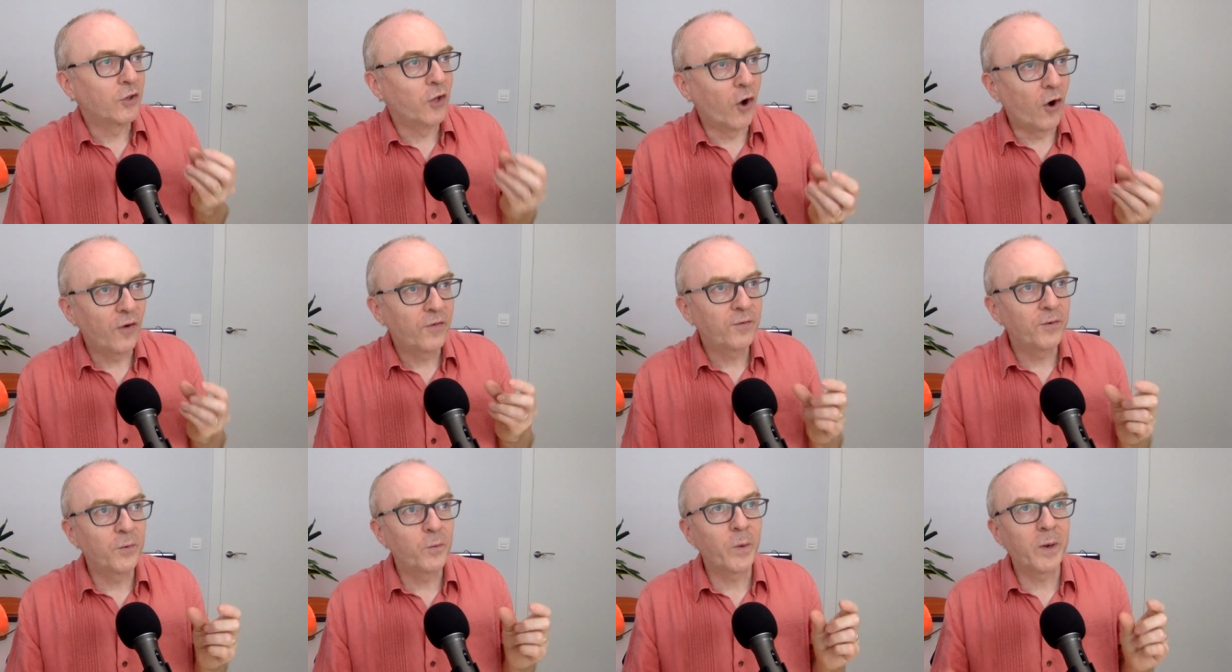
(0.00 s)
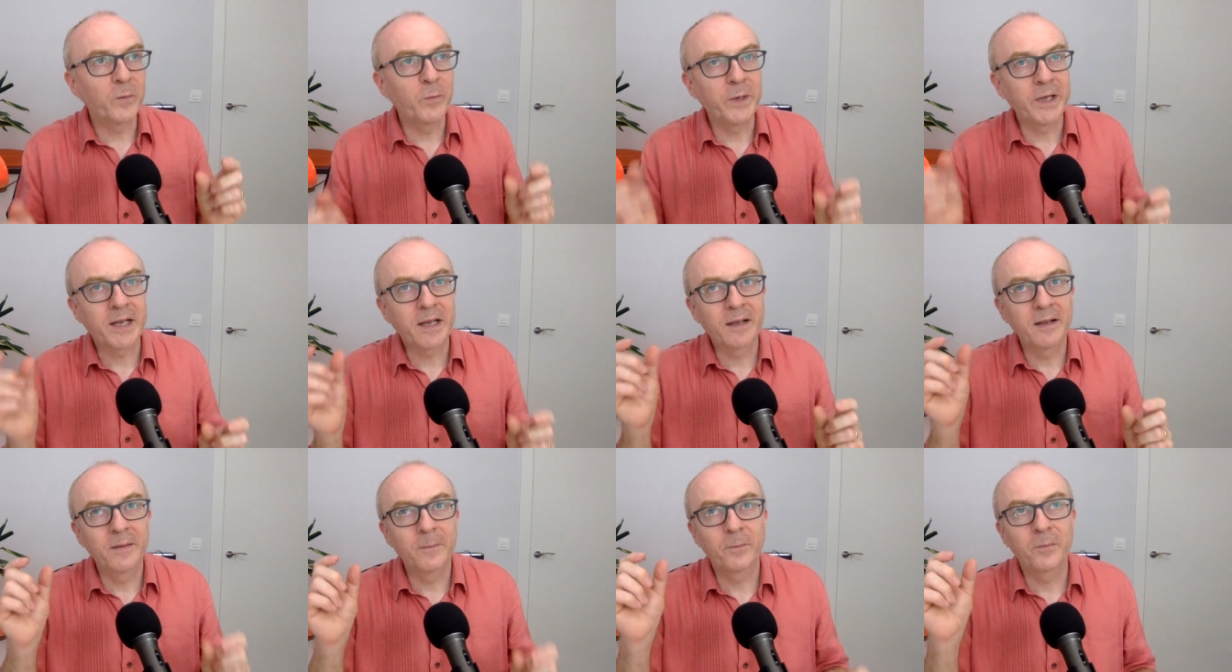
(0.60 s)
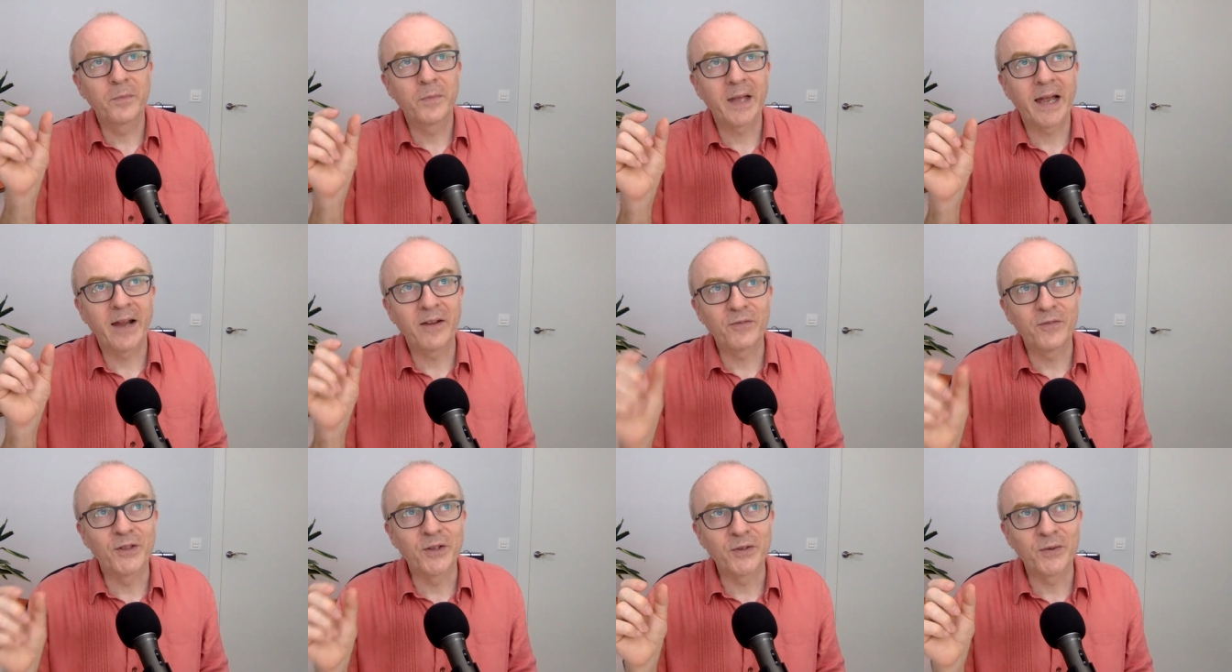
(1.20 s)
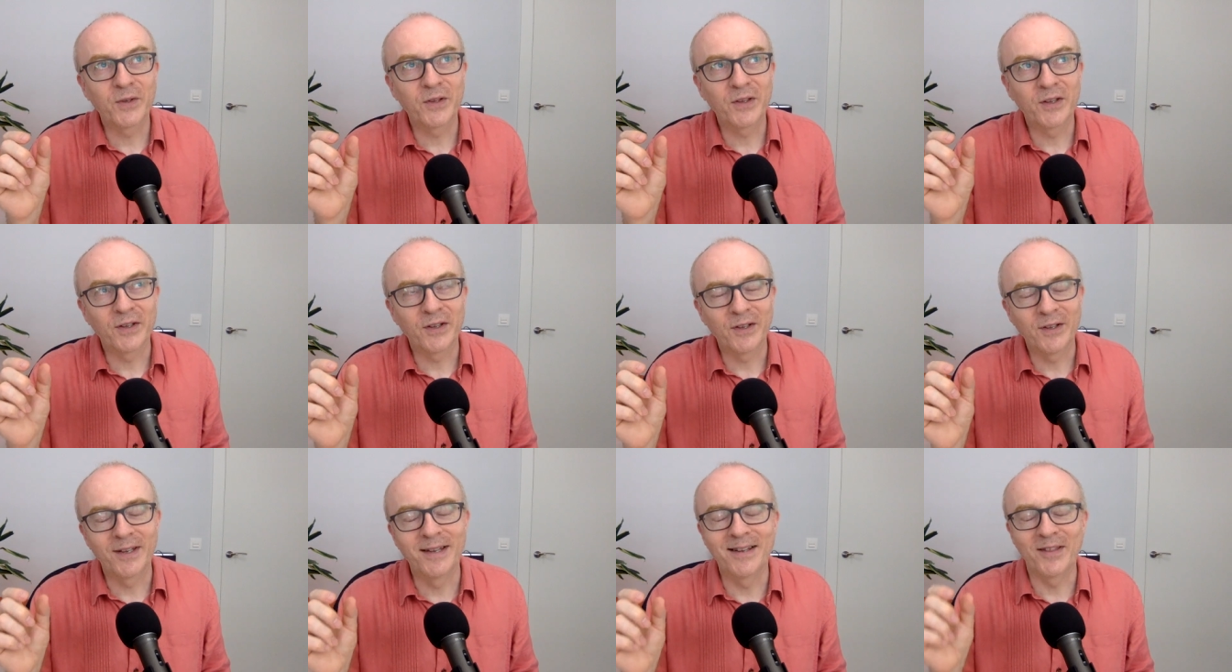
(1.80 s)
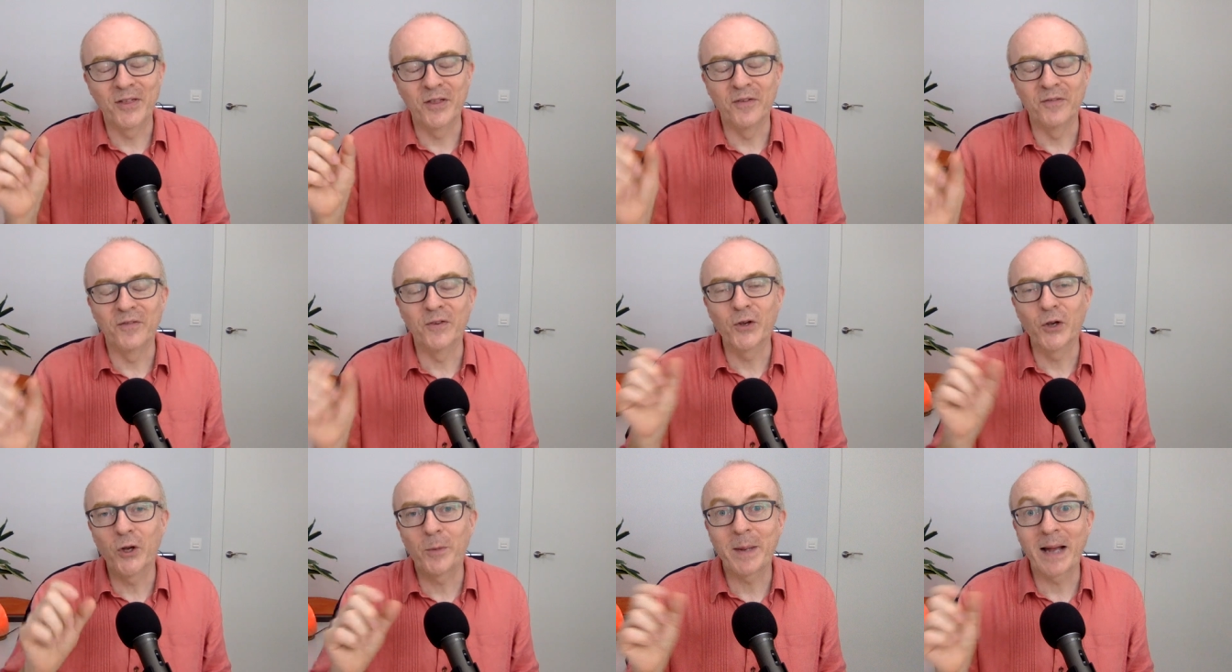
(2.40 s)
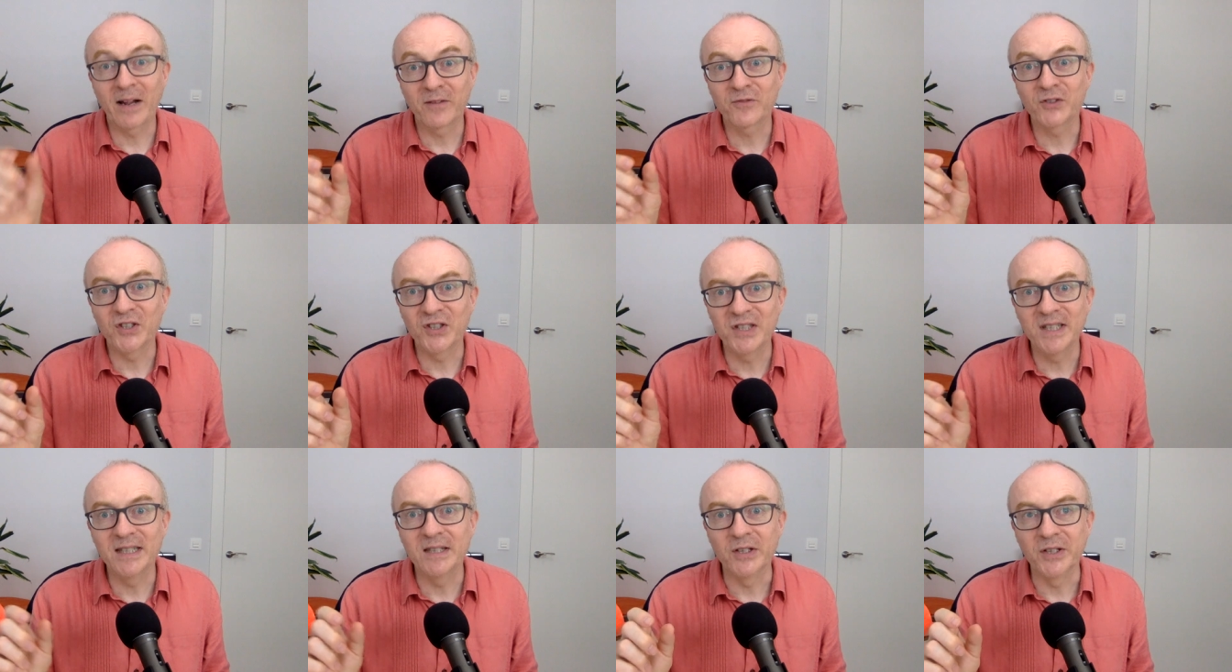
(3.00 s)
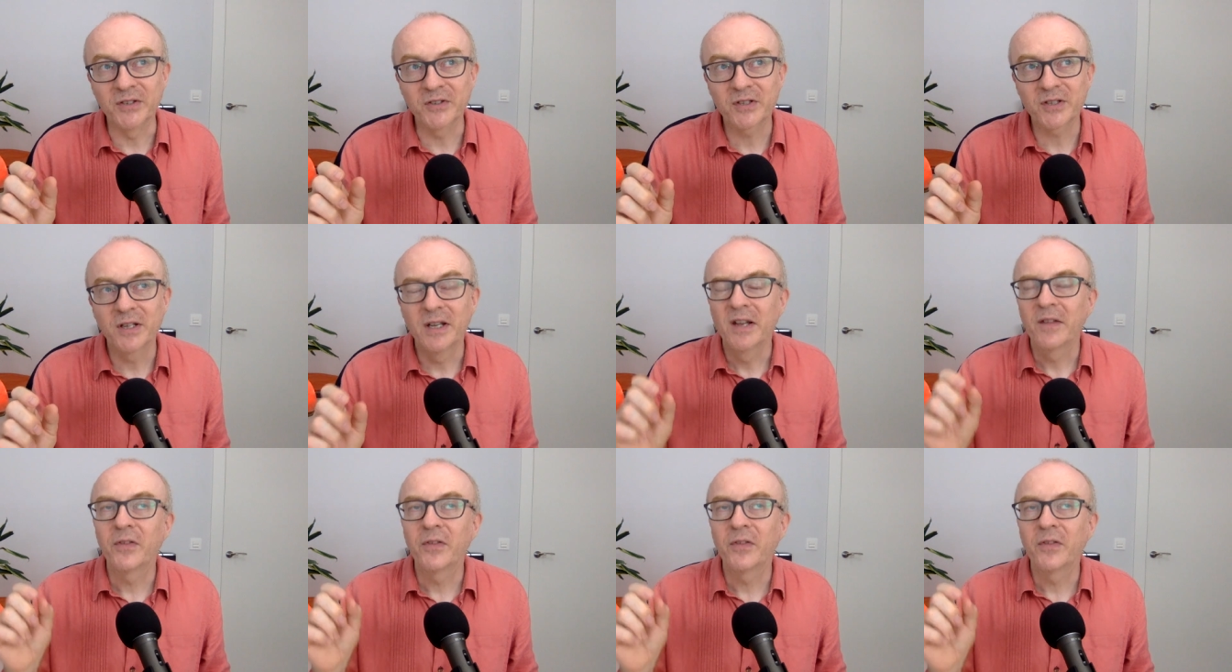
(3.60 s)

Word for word: Often when we have the, the, the verb after didn't,